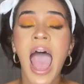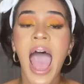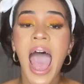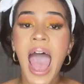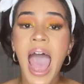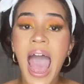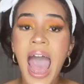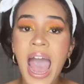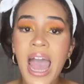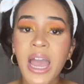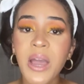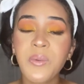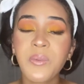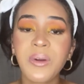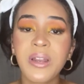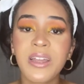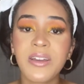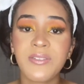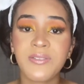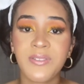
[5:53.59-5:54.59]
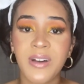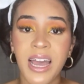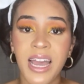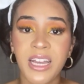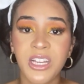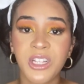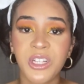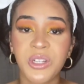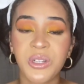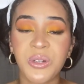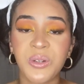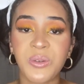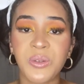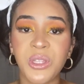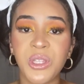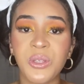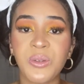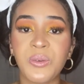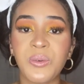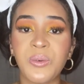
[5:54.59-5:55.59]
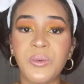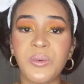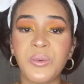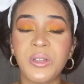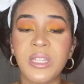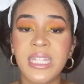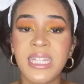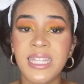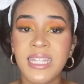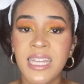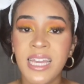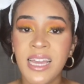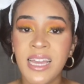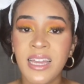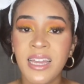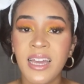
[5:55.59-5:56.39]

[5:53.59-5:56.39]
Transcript: I would advise you to seek